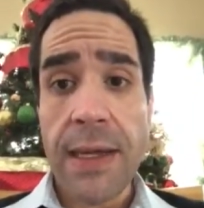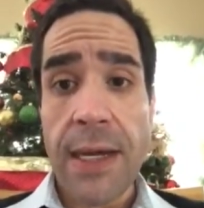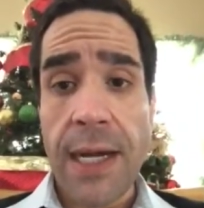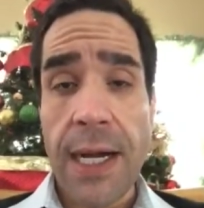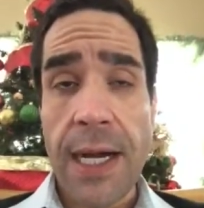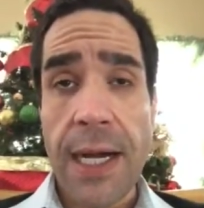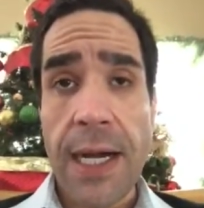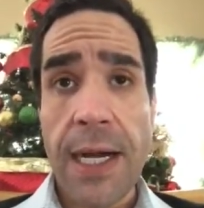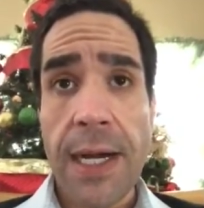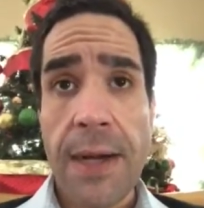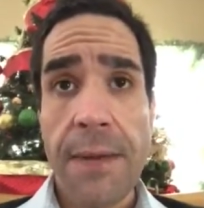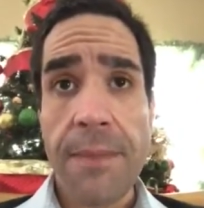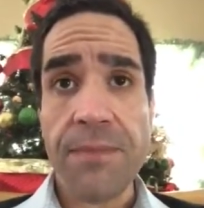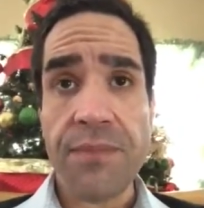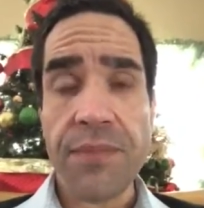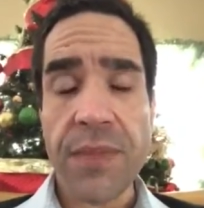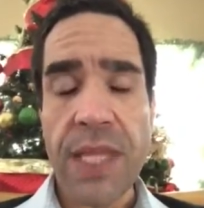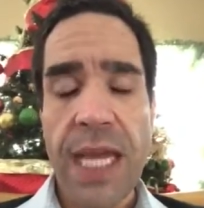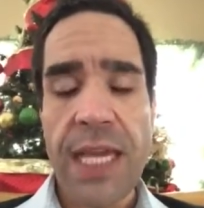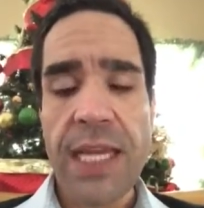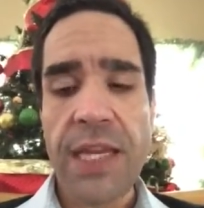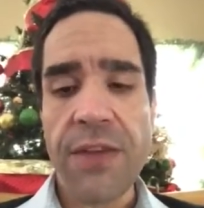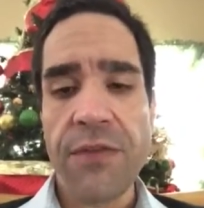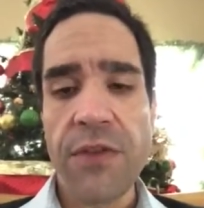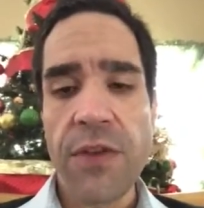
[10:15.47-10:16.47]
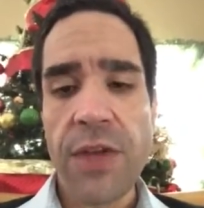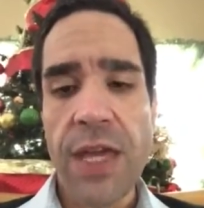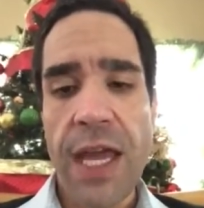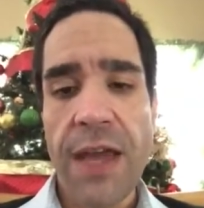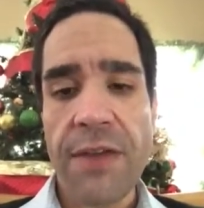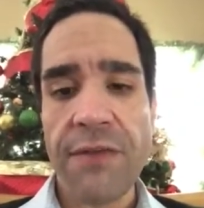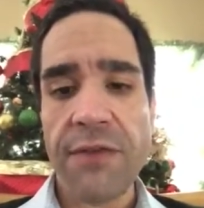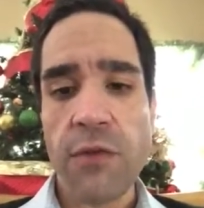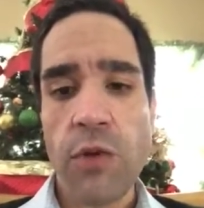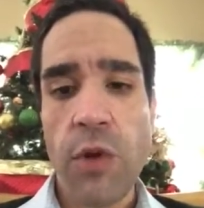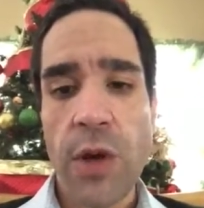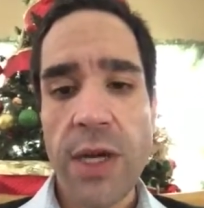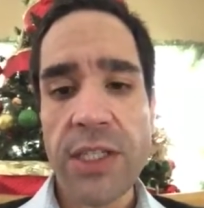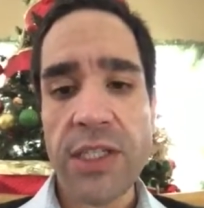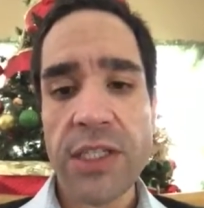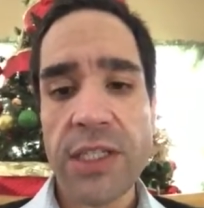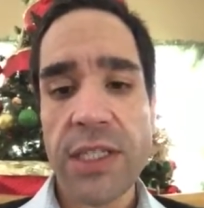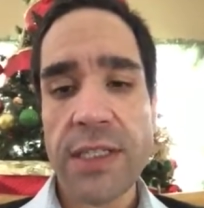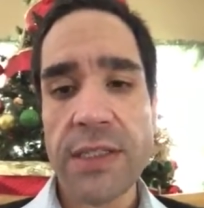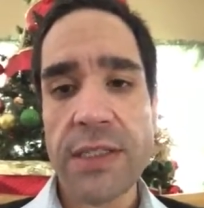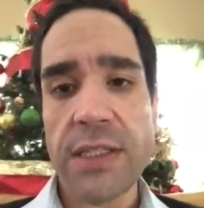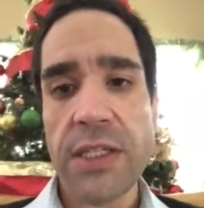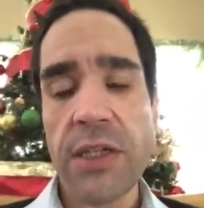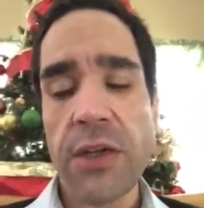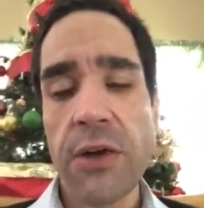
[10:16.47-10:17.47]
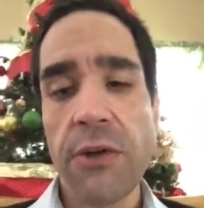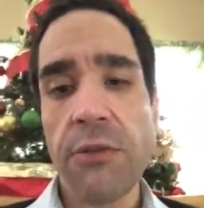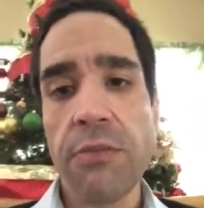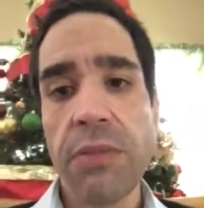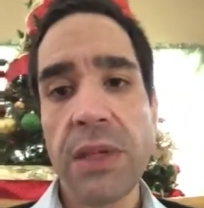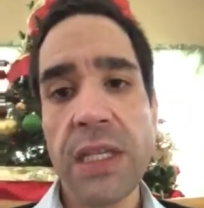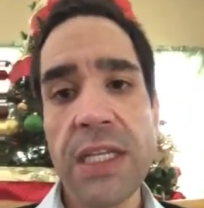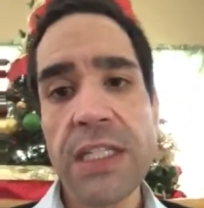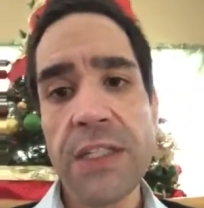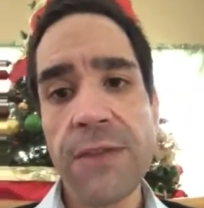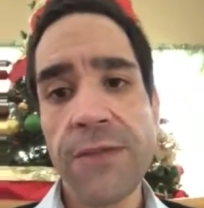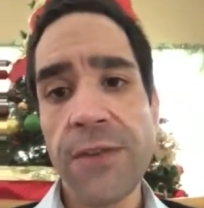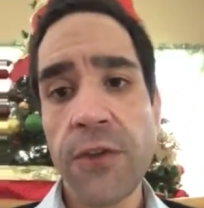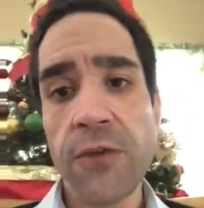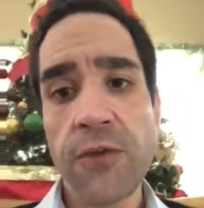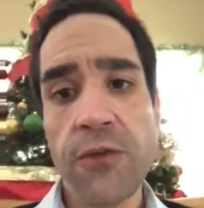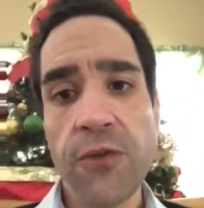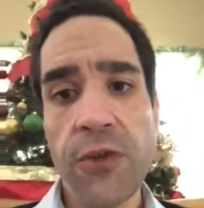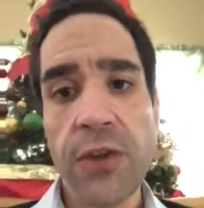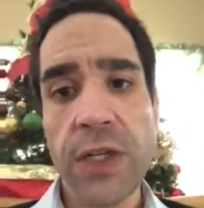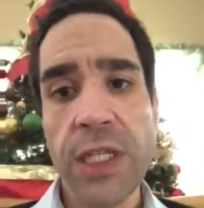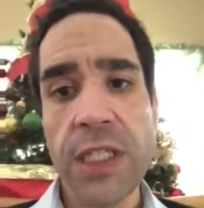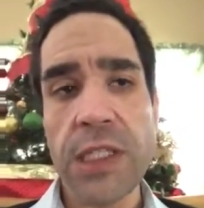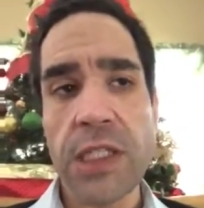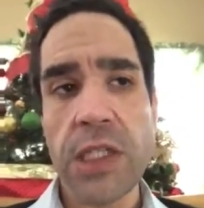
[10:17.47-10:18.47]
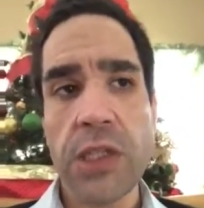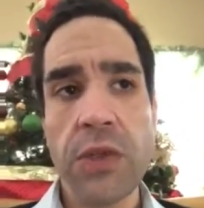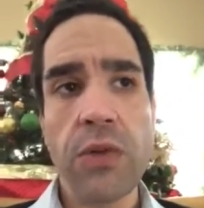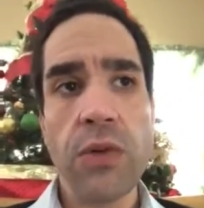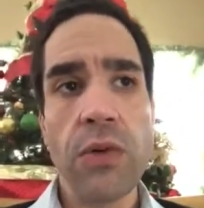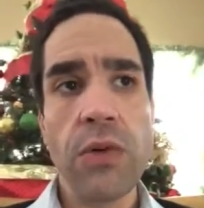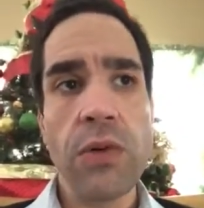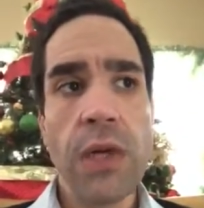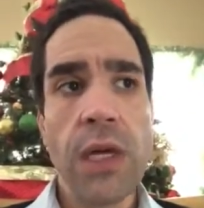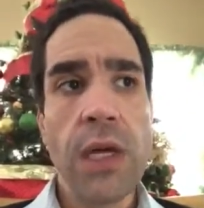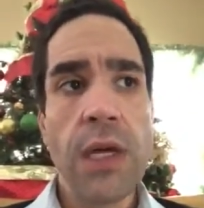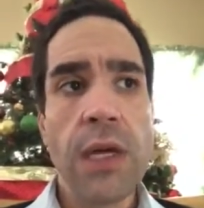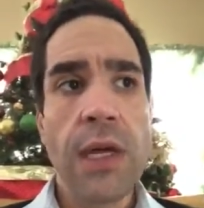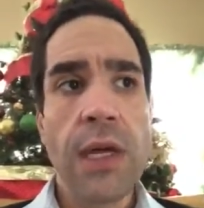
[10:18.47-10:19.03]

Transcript: And if you have questions, please feel free to